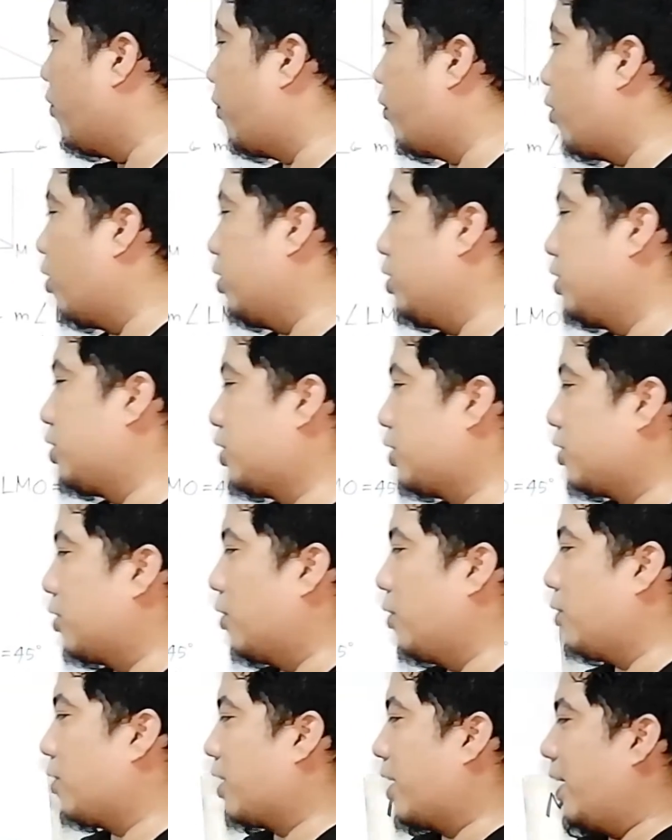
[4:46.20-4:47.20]

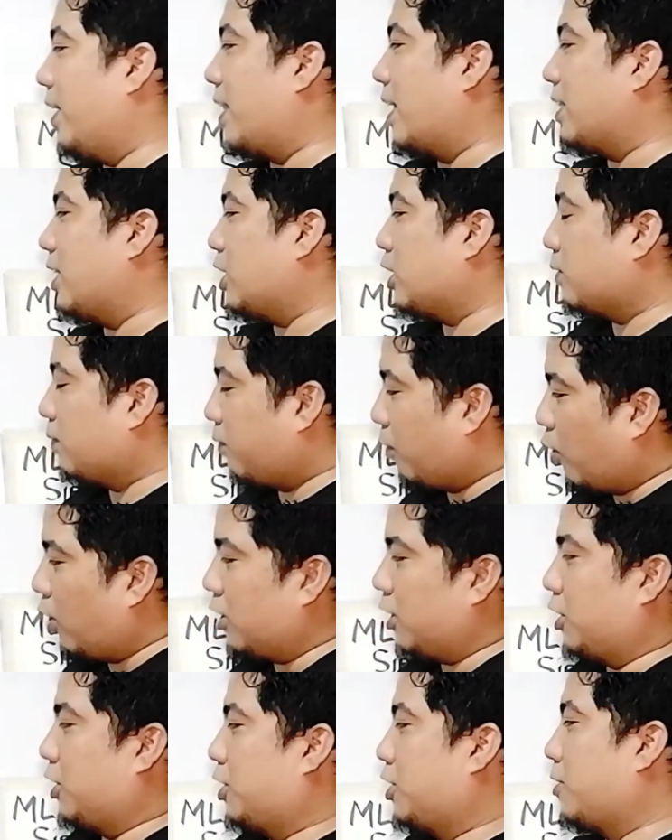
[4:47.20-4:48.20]
false. Okay. That is
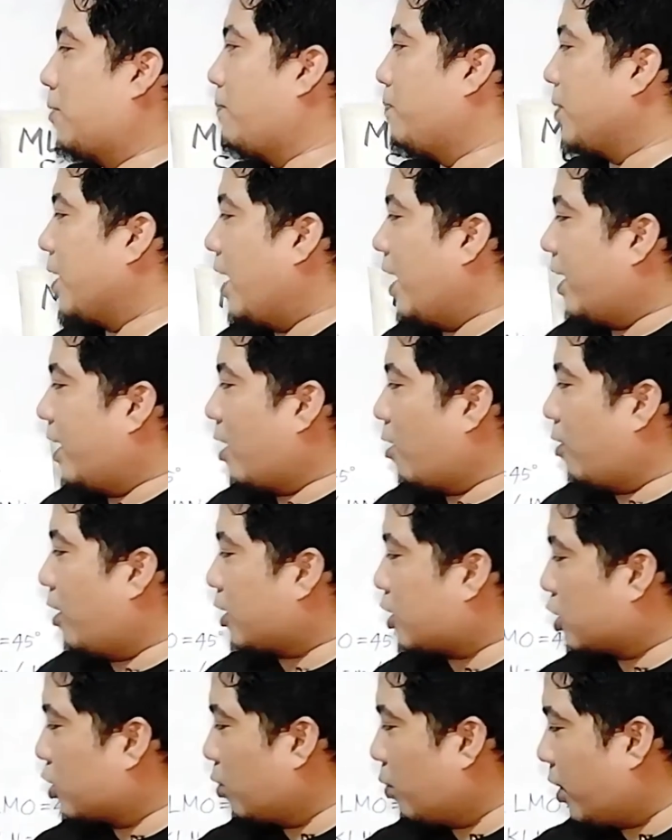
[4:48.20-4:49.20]
false. Now
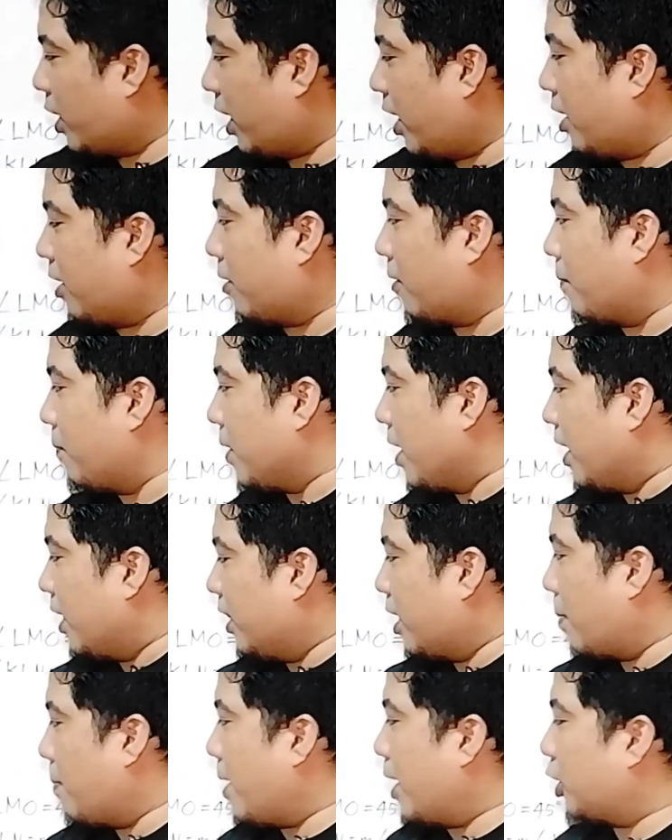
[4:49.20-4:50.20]
let's go here.
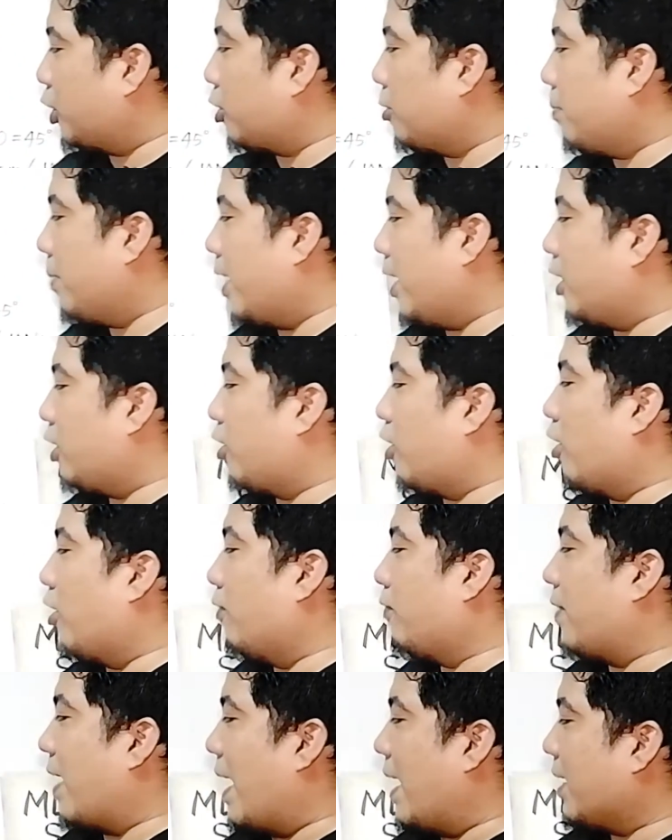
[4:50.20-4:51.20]
The measurement
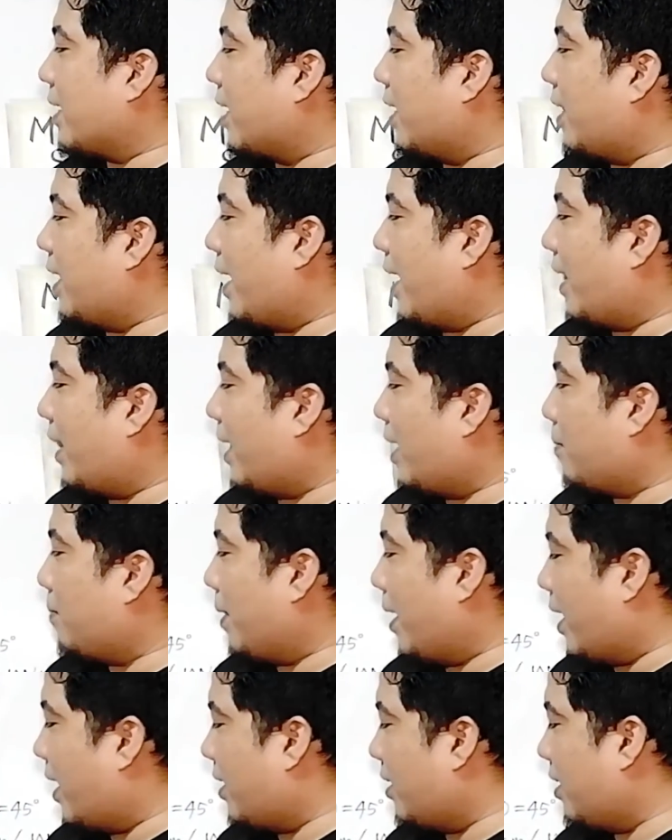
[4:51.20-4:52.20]
of angle
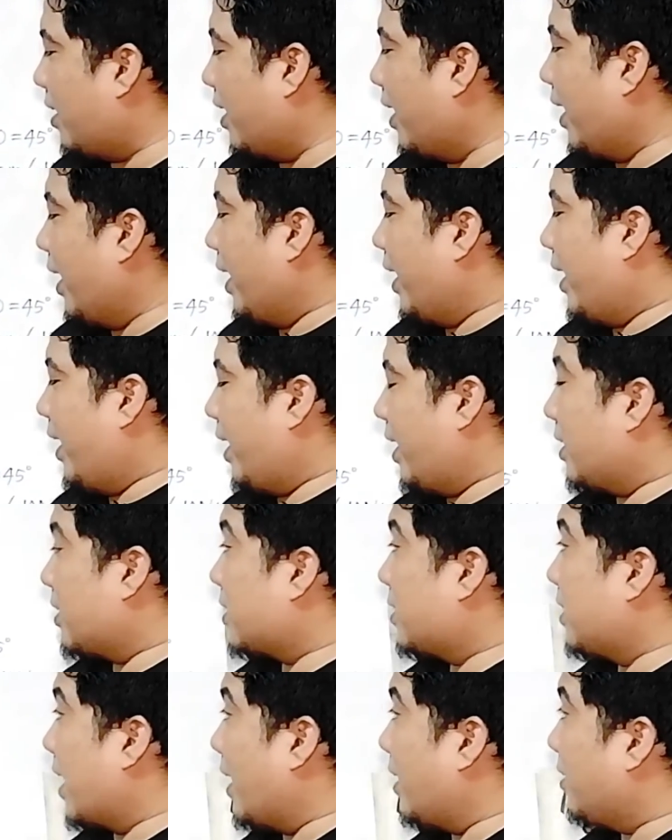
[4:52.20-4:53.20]
LMN
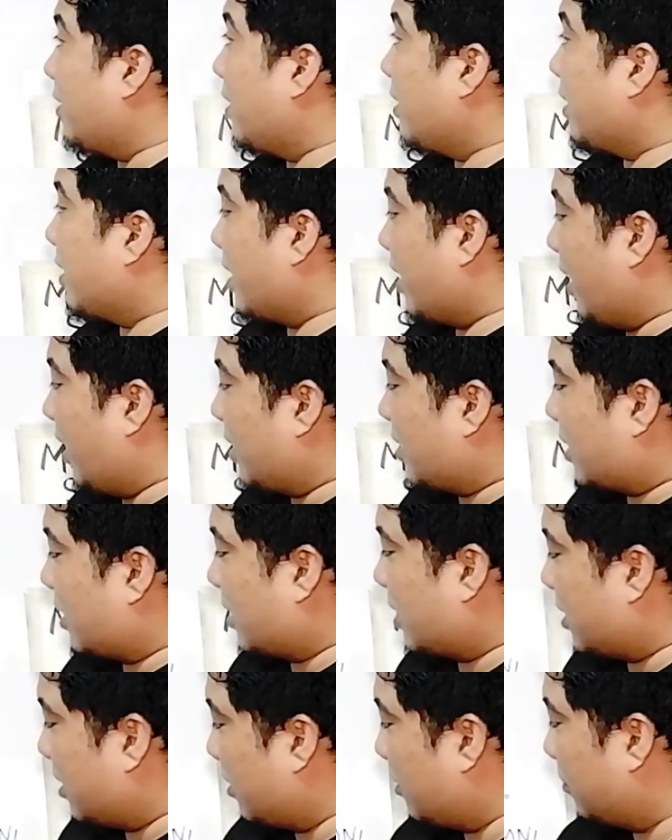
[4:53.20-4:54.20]
is 90
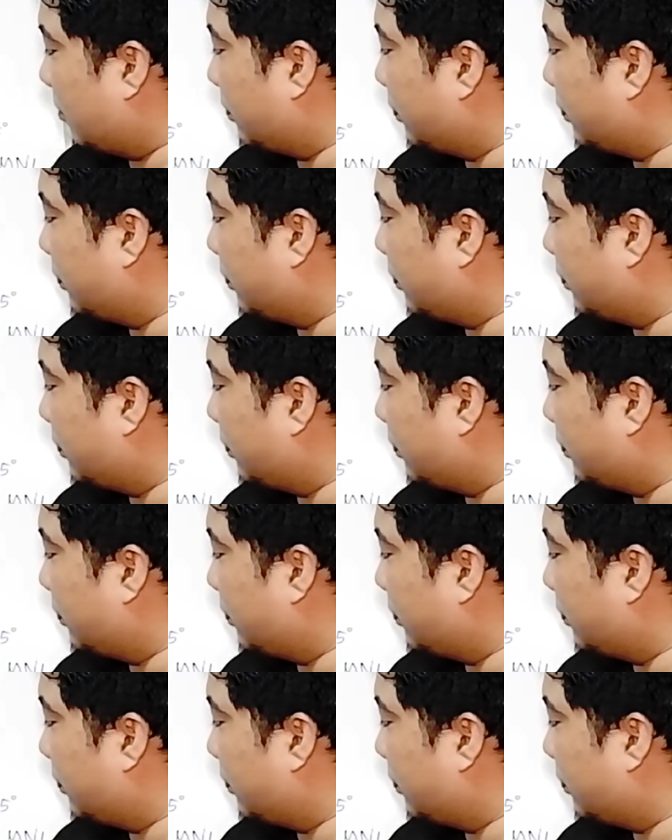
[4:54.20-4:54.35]
degrees.